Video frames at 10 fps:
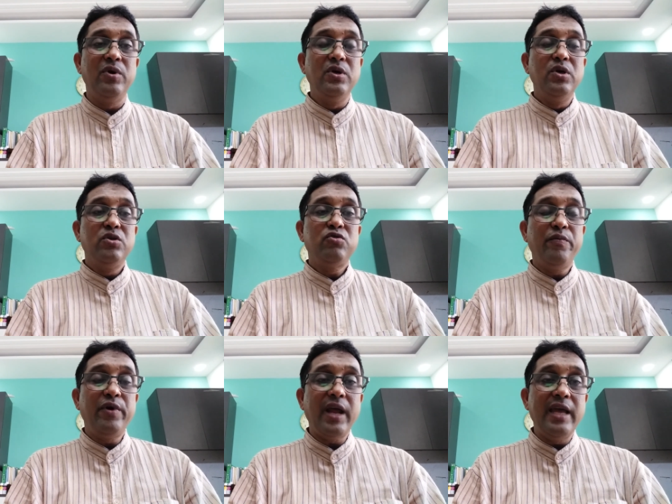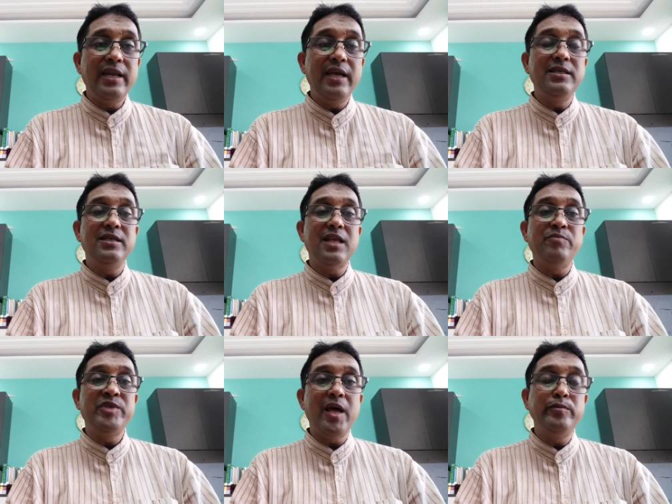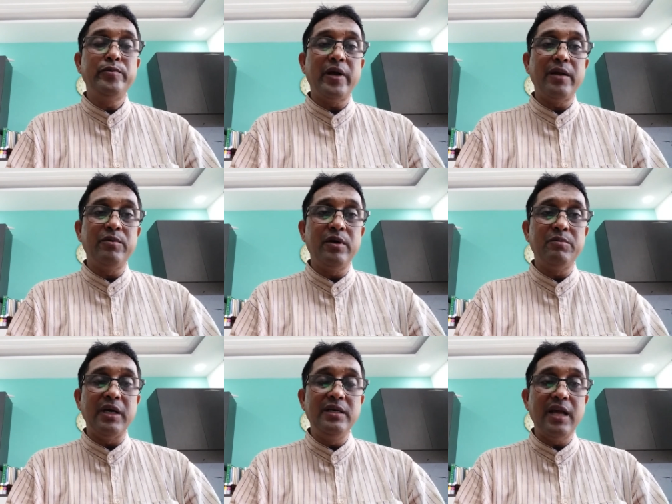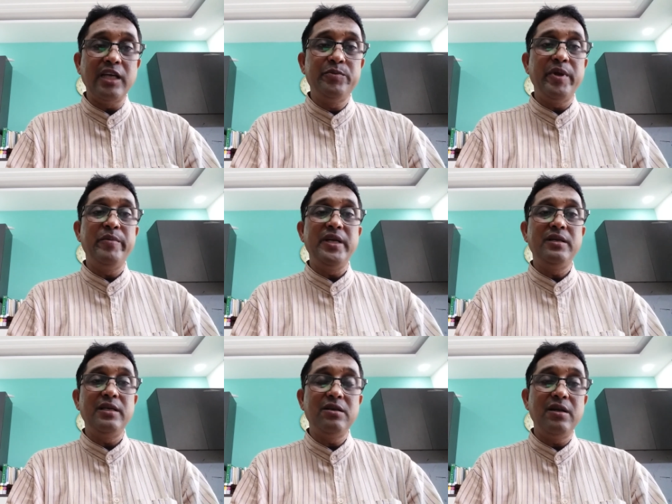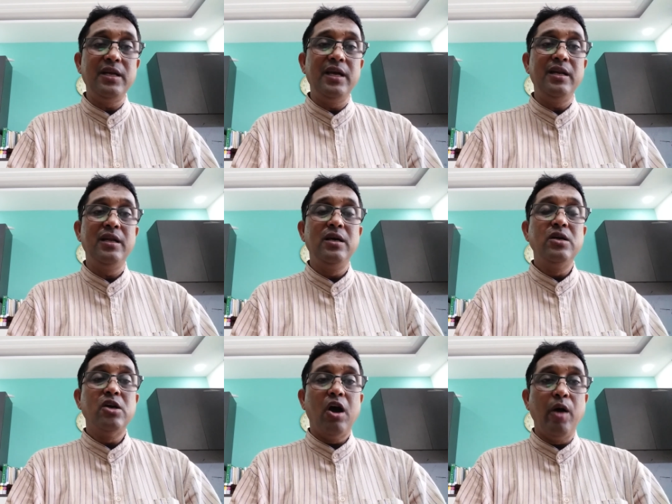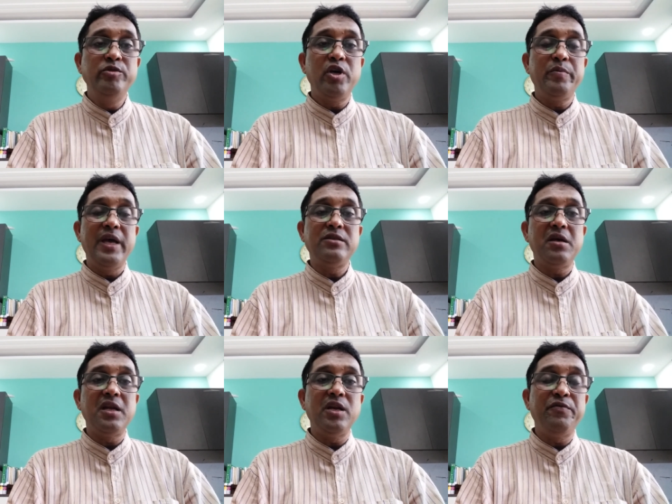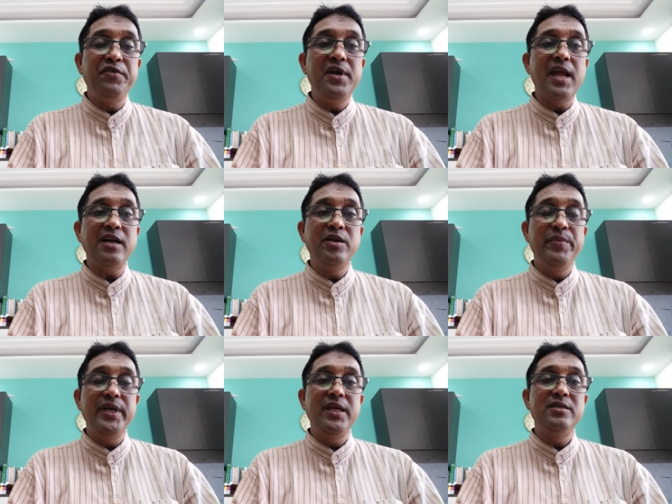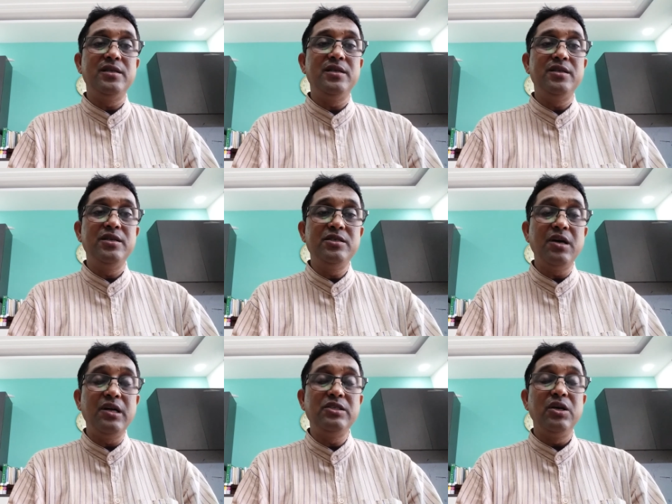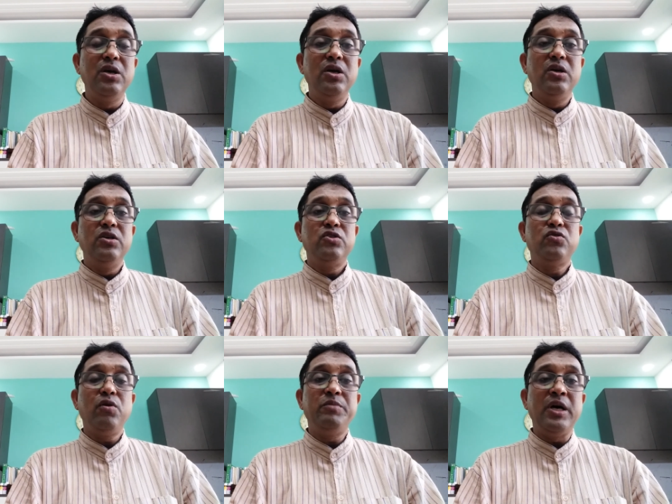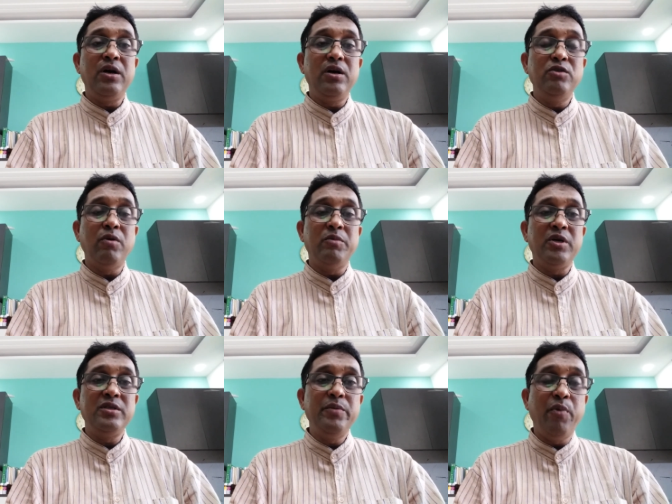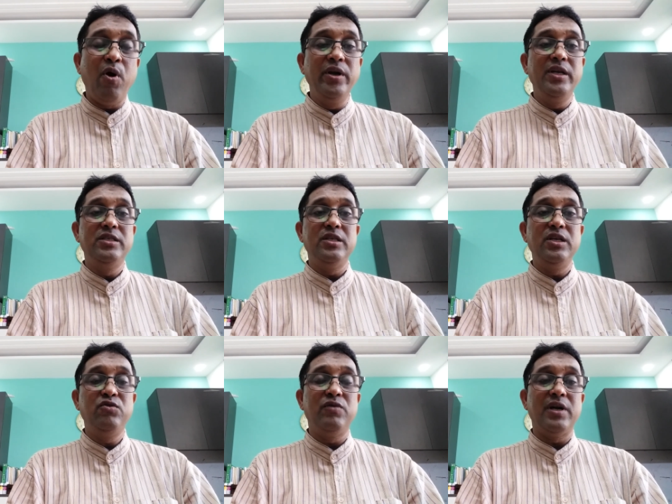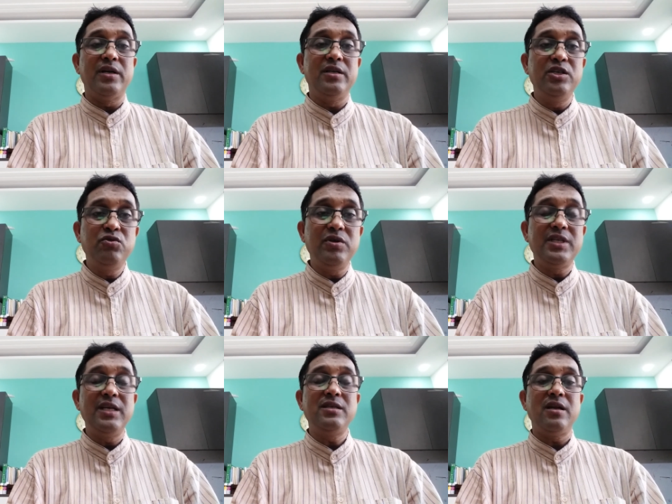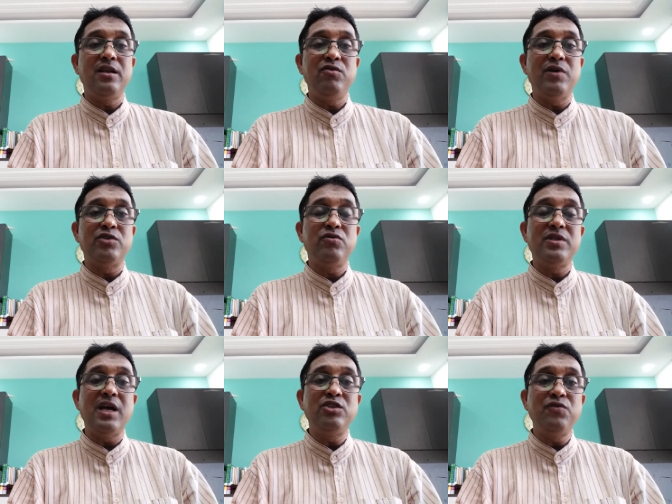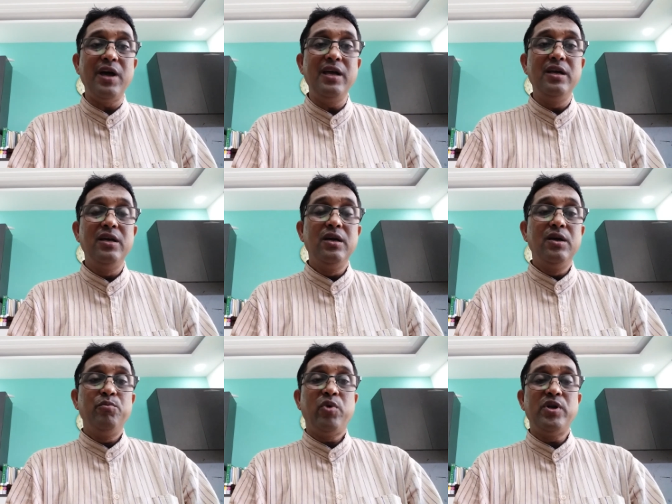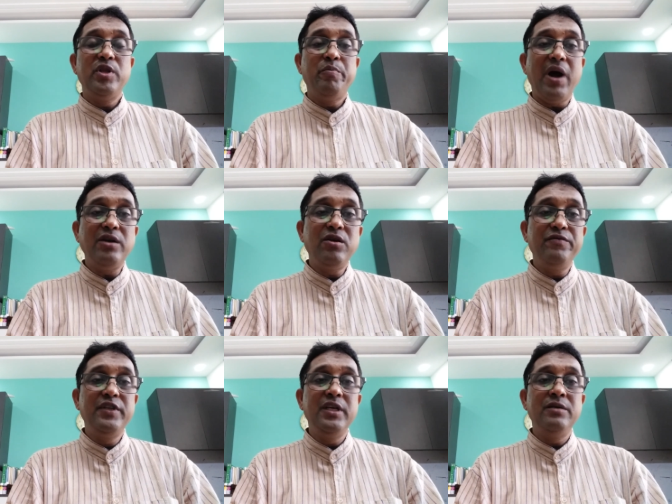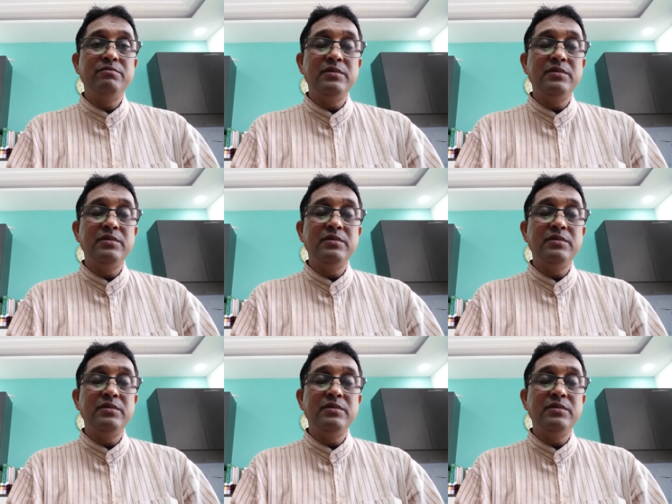so for engaging themselves for in experimentation, in observation, in field activities, in research. So the fund is required, resources are required. So that's why for the part of the